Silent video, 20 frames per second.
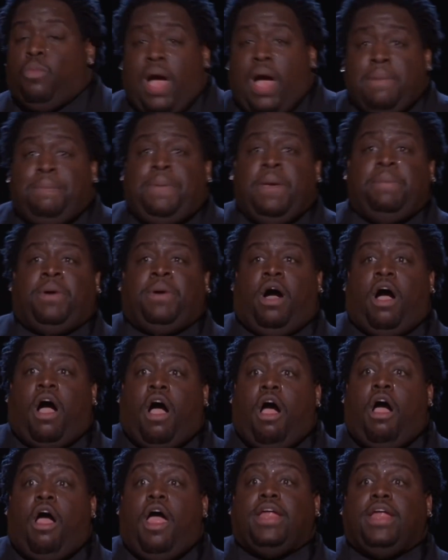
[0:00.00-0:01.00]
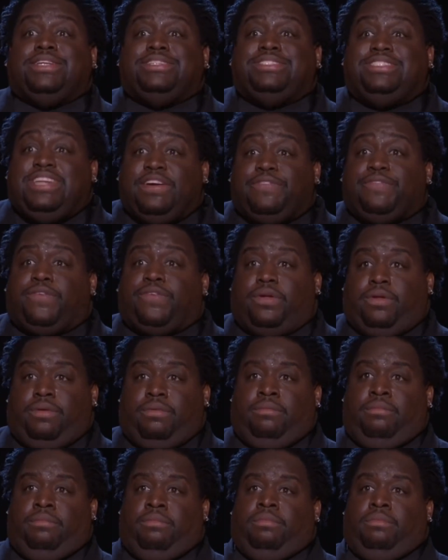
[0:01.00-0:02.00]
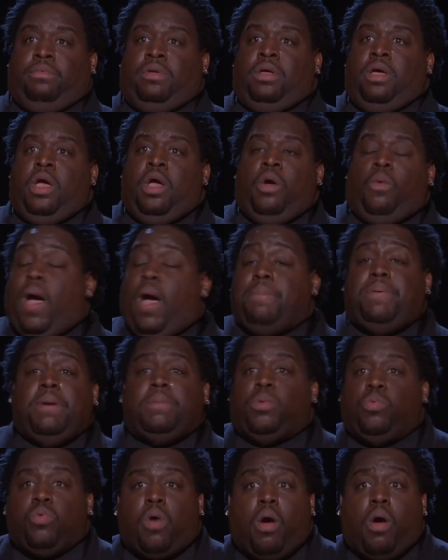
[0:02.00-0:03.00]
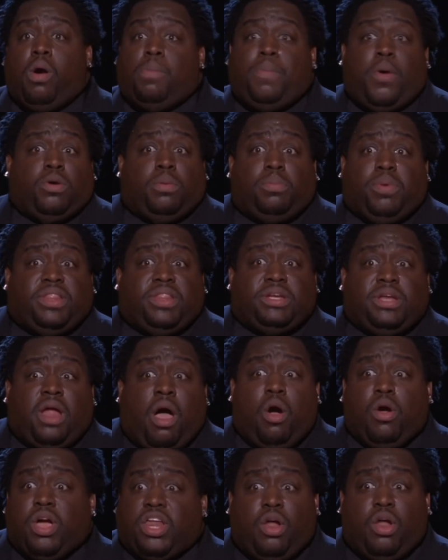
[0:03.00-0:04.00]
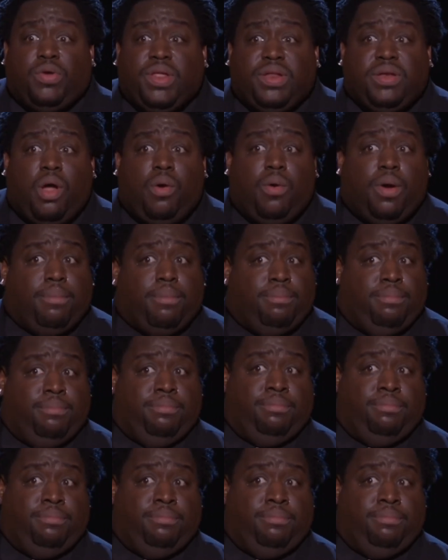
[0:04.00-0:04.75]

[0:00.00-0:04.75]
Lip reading: White people are different. White people rock up on a brother dog and don't even know him.